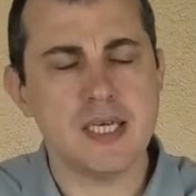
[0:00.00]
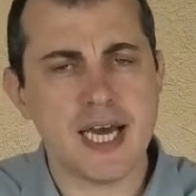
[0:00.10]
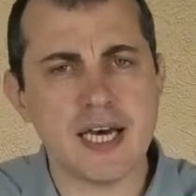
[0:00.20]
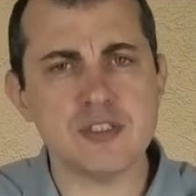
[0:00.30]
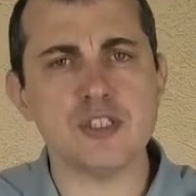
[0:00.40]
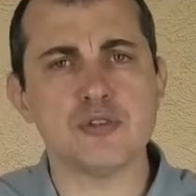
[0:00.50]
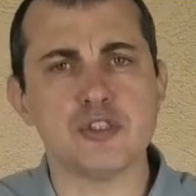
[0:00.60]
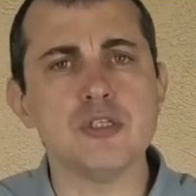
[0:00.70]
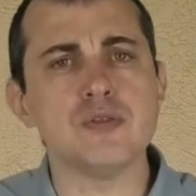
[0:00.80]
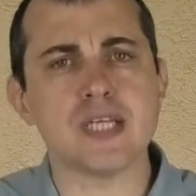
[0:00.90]
How do you
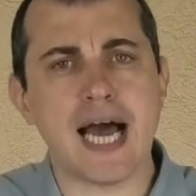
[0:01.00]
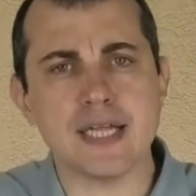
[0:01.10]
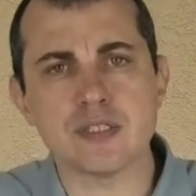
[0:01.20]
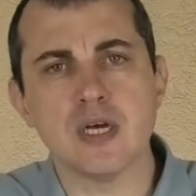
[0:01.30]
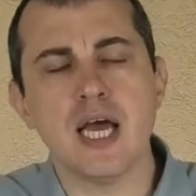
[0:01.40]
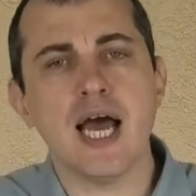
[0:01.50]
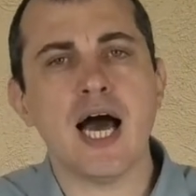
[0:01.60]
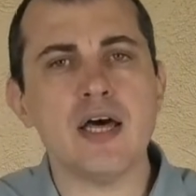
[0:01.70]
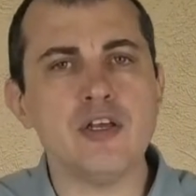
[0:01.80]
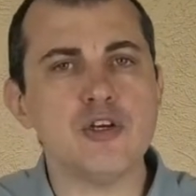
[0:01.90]
do that?
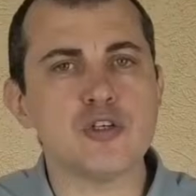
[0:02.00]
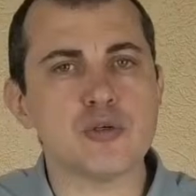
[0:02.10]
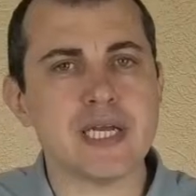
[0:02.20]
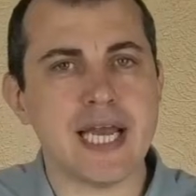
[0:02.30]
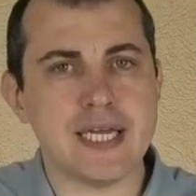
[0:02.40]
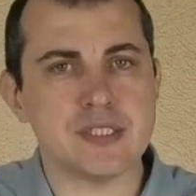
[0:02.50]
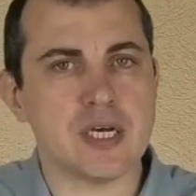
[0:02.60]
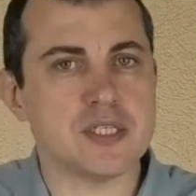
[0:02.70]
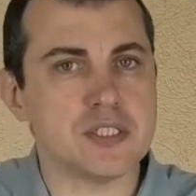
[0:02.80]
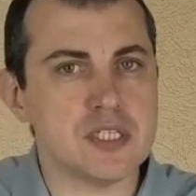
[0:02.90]
How do you create
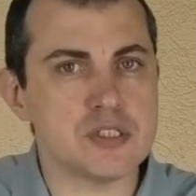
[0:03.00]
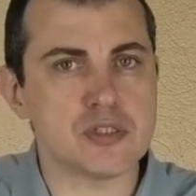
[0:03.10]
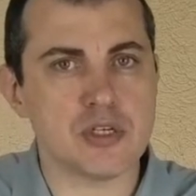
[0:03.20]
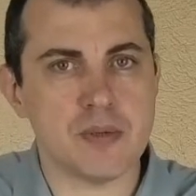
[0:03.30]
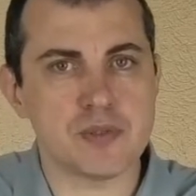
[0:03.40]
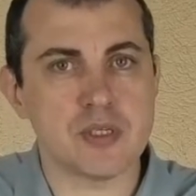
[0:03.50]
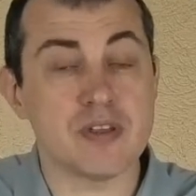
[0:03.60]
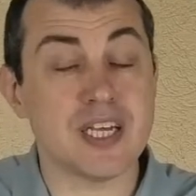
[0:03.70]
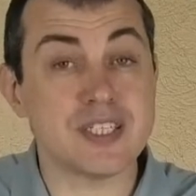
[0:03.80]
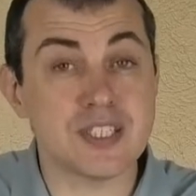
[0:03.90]
a SIG script
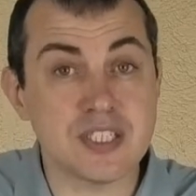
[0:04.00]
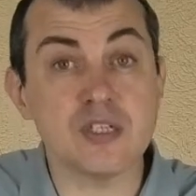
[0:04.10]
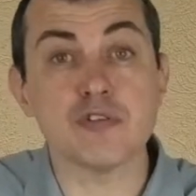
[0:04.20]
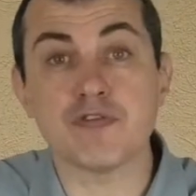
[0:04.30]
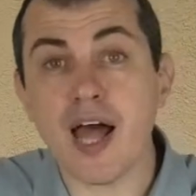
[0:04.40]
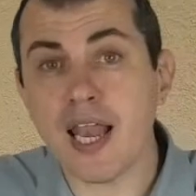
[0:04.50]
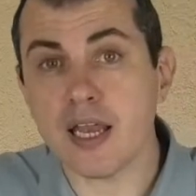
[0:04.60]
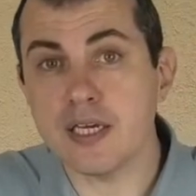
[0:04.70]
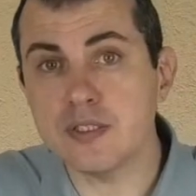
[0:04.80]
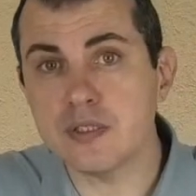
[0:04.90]
that is still
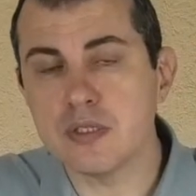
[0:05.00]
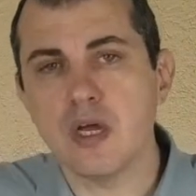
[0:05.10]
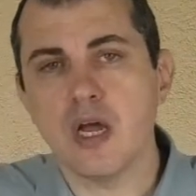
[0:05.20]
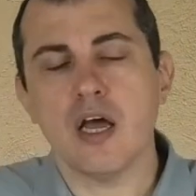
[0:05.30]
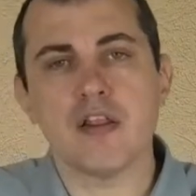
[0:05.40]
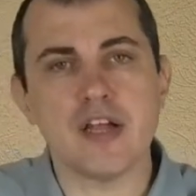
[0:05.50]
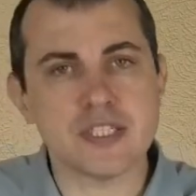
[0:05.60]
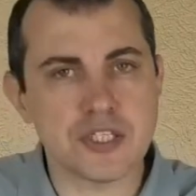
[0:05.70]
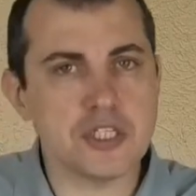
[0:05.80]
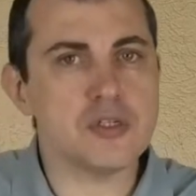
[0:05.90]
valid, that
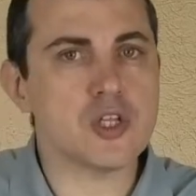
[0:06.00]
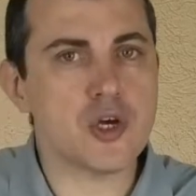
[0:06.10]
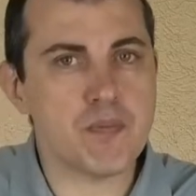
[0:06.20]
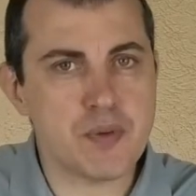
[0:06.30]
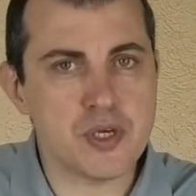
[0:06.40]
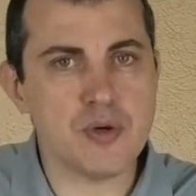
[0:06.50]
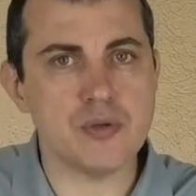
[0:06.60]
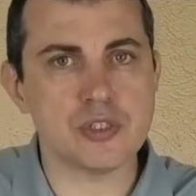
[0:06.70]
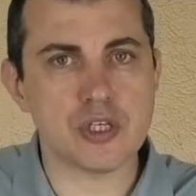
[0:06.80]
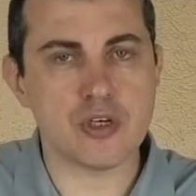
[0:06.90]
still
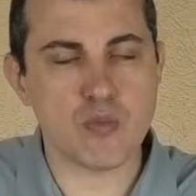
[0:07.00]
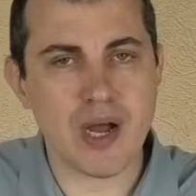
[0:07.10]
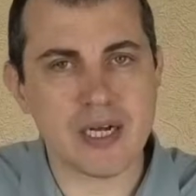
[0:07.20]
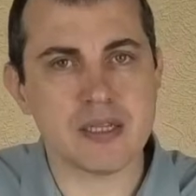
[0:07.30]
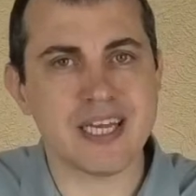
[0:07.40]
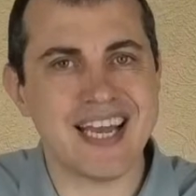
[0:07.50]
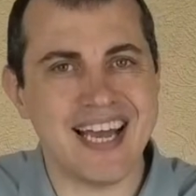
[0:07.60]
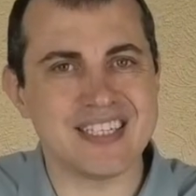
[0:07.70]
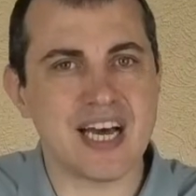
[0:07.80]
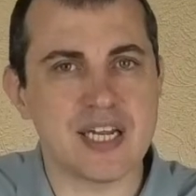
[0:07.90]
computes correctly
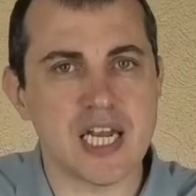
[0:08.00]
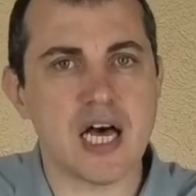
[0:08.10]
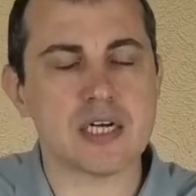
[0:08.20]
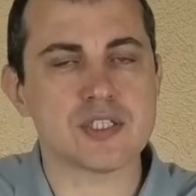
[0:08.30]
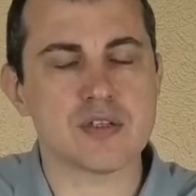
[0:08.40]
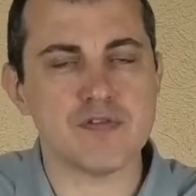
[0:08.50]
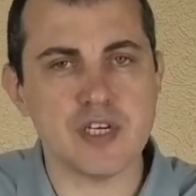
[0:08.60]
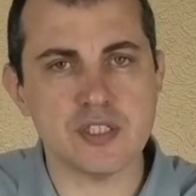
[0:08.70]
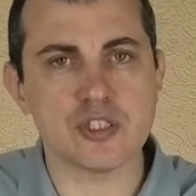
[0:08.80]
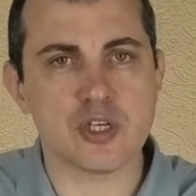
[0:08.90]
and unlocks the
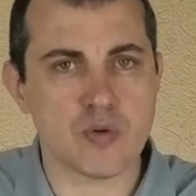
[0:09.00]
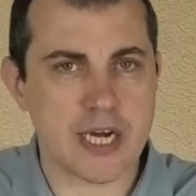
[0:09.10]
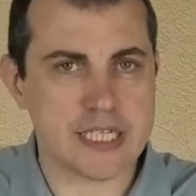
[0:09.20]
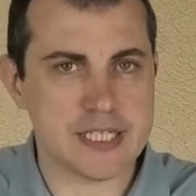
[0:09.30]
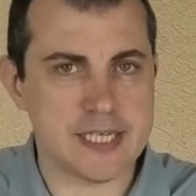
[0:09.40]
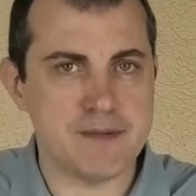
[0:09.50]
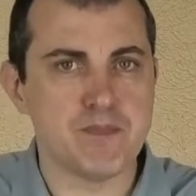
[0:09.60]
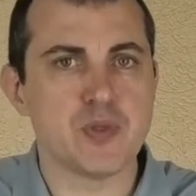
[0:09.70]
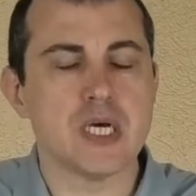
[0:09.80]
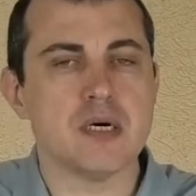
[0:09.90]
funds correctly,
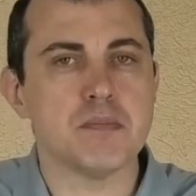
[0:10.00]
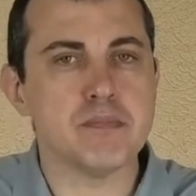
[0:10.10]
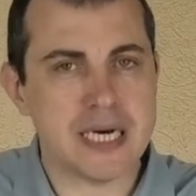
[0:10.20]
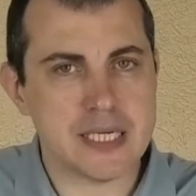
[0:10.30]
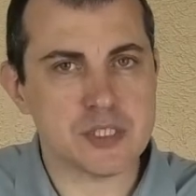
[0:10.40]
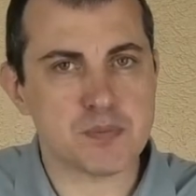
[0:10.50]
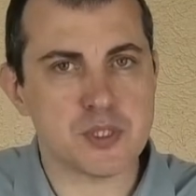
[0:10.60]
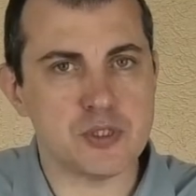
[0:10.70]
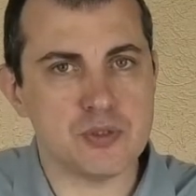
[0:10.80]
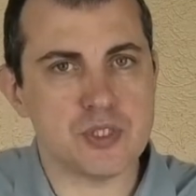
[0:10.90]
but
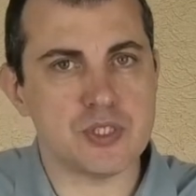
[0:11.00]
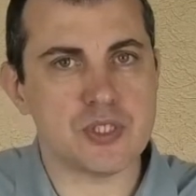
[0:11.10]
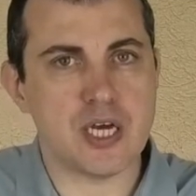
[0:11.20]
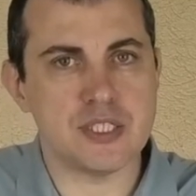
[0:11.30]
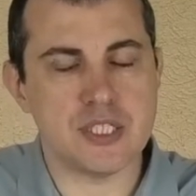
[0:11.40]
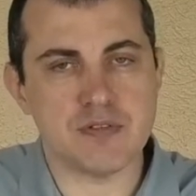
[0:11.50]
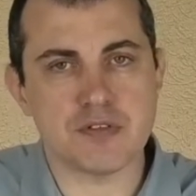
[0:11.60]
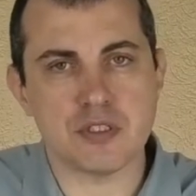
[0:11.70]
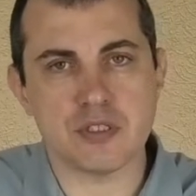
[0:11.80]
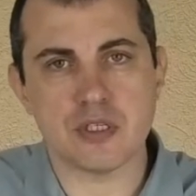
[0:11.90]
produces a
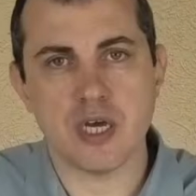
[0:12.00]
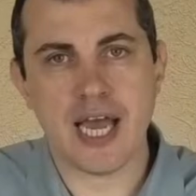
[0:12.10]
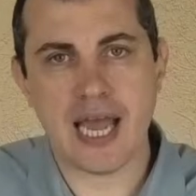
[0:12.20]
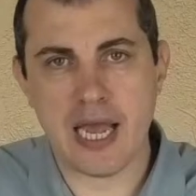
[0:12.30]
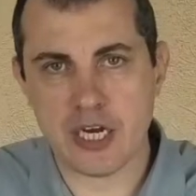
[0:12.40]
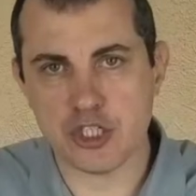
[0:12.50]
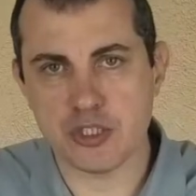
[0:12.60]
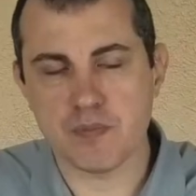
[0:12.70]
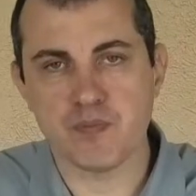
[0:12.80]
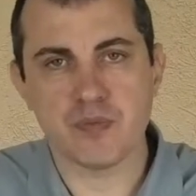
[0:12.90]
different hash?
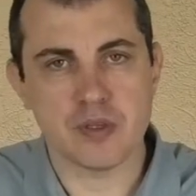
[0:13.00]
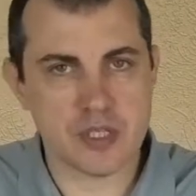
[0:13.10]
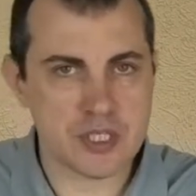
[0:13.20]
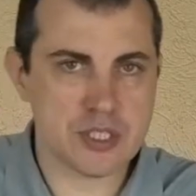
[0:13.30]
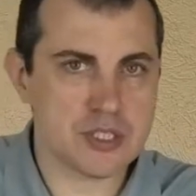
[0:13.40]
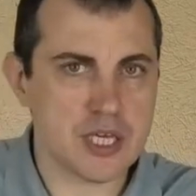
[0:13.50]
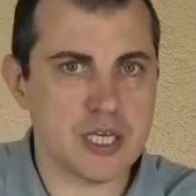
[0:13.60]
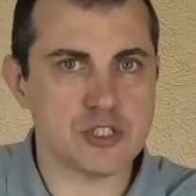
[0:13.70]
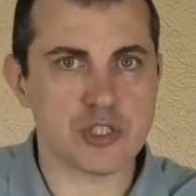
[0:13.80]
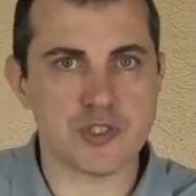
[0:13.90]
This is the
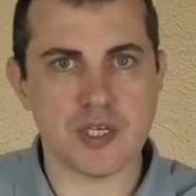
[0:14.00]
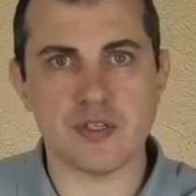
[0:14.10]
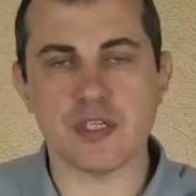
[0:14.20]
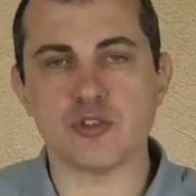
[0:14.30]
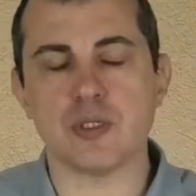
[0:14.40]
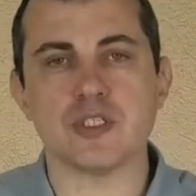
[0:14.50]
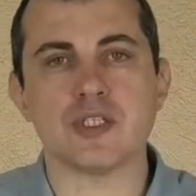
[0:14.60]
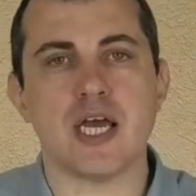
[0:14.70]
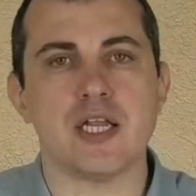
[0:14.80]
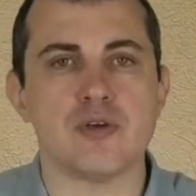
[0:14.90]
interesting thing to
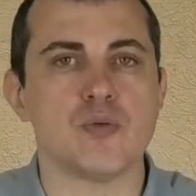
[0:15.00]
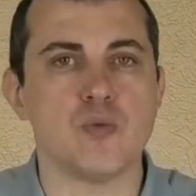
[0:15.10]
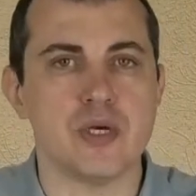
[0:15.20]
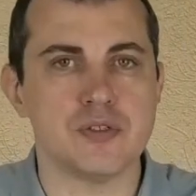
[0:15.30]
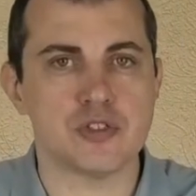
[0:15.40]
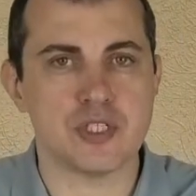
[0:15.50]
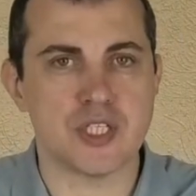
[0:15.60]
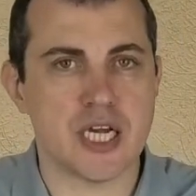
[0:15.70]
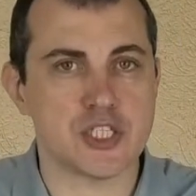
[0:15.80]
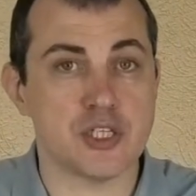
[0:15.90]
understand with
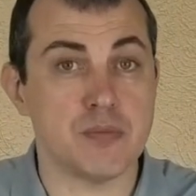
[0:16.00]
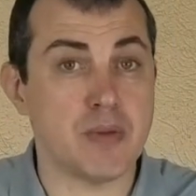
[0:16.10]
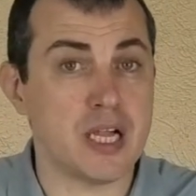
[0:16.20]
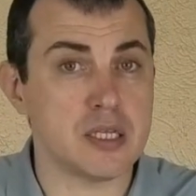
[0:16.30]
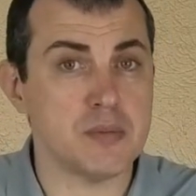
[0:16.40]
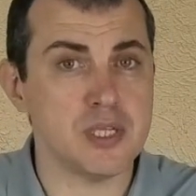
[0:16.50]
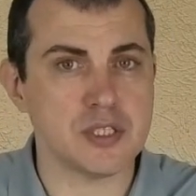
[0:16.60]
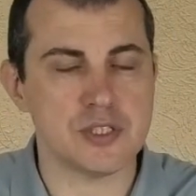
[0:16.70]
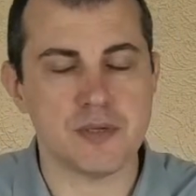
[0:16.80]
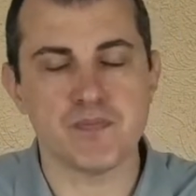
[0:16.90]
transaction malleability.